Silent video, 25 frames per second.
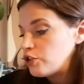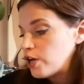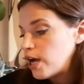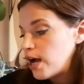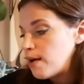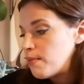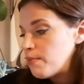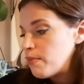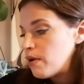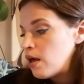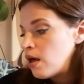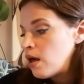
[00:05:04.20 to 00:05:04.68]

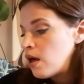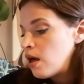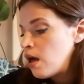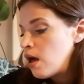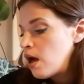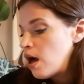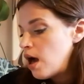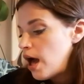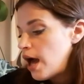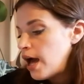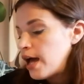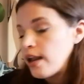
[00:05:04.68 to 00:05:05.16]
Trappe.
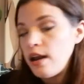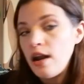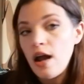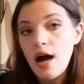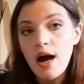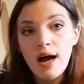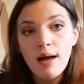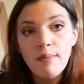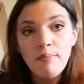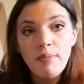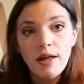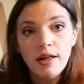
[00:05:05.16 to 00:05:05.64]
And
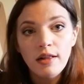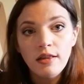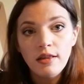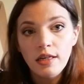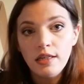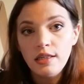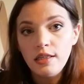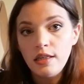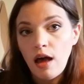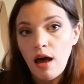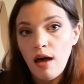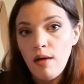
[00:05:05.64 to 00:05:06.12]
I picked
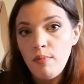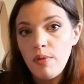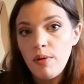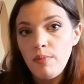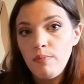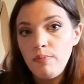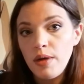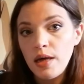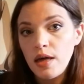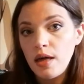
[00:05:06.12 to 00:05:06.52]
this up